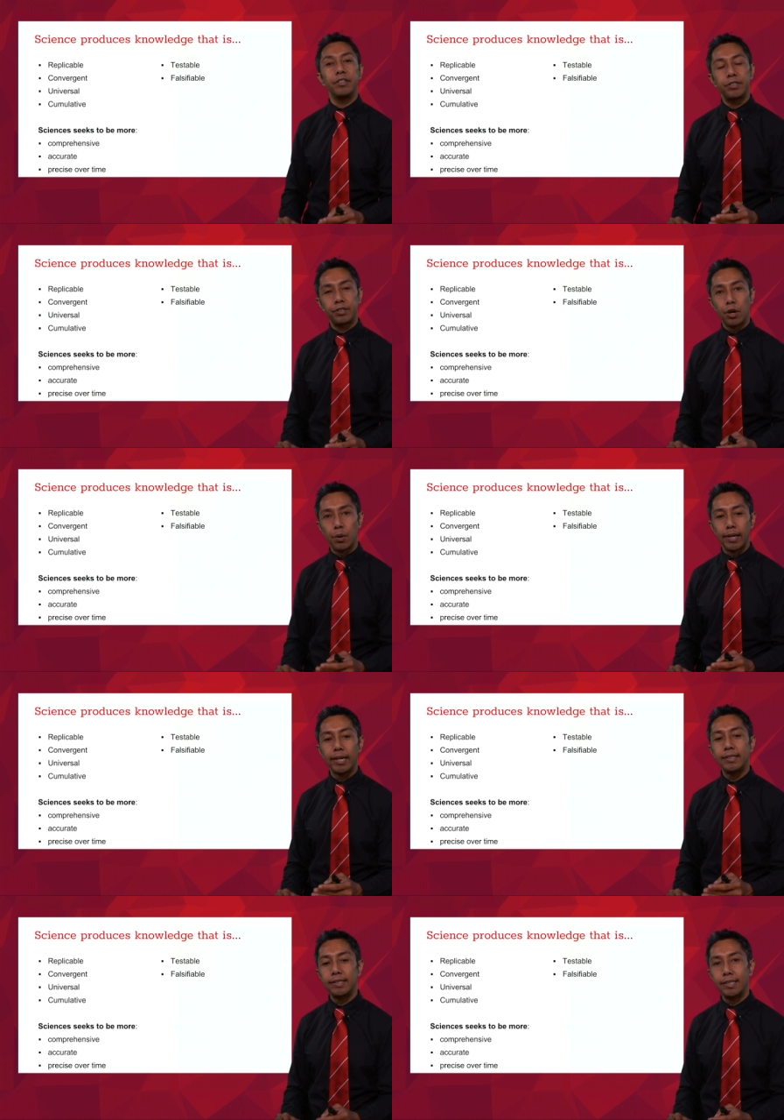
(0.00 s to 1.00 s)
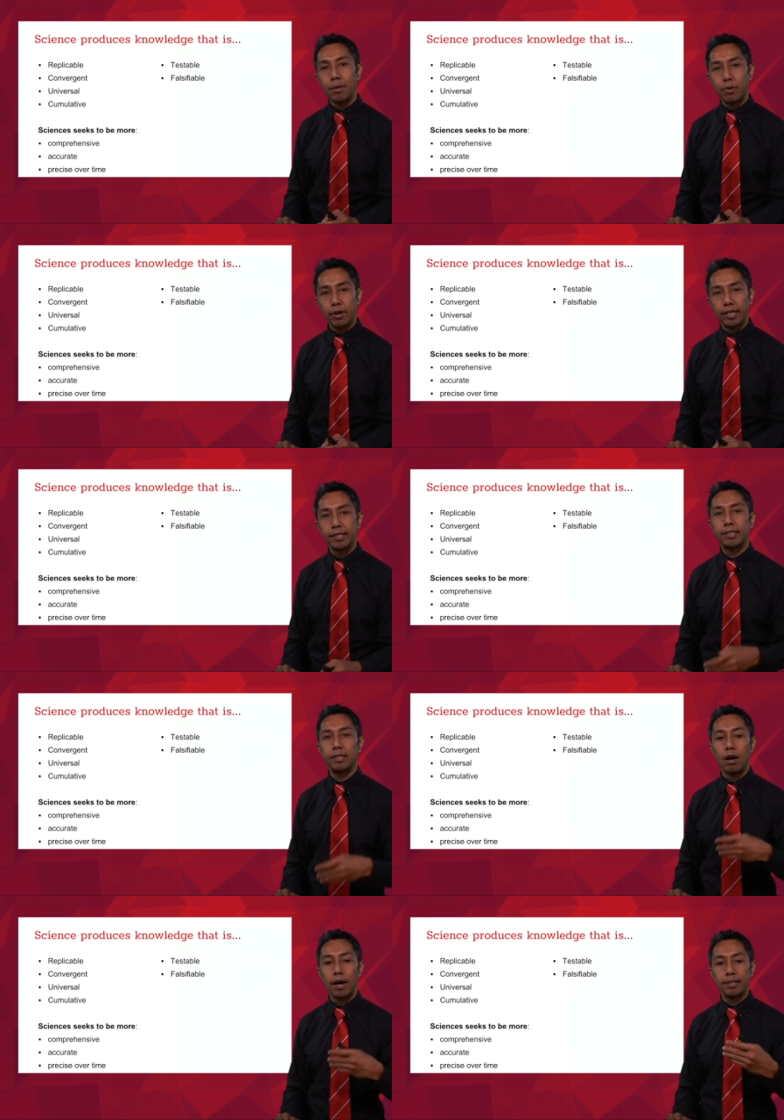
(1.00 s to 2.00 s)
So, in summary,
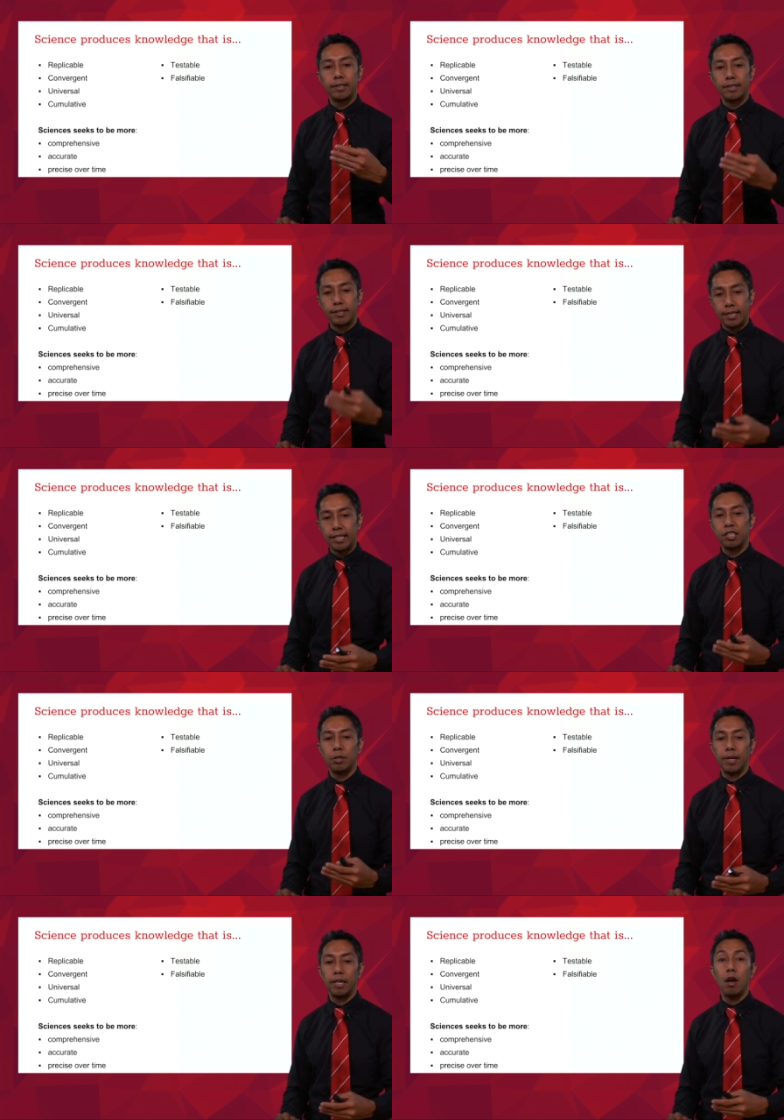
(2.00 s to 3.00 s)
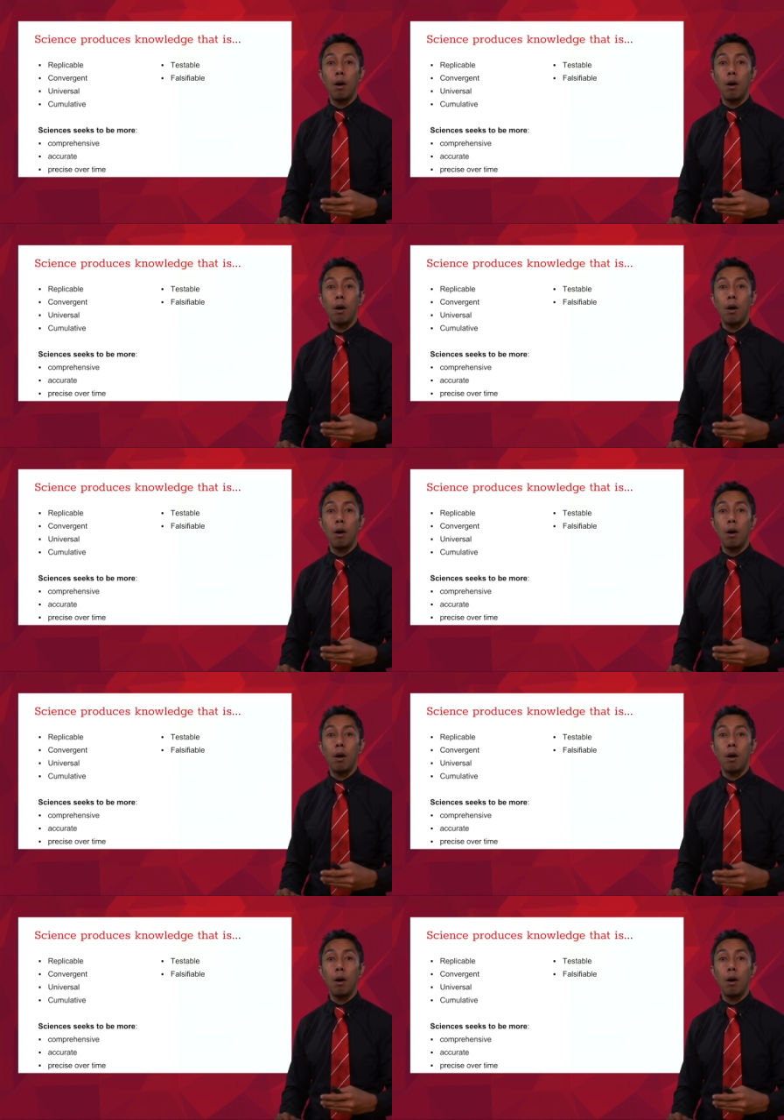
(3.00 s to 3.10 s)
science seeks to be